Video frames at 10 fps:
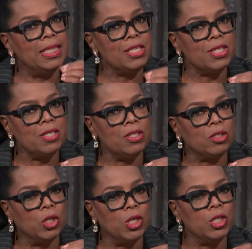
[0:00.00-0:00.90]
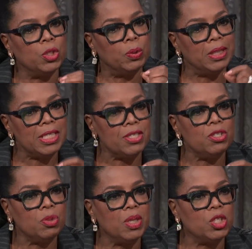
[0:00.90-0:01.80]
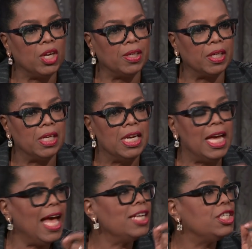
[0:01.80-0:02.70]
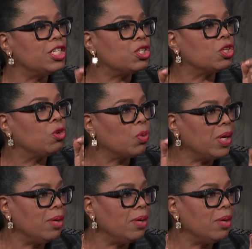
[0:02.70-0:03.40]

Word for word: listened, learned to listen to each other and disagree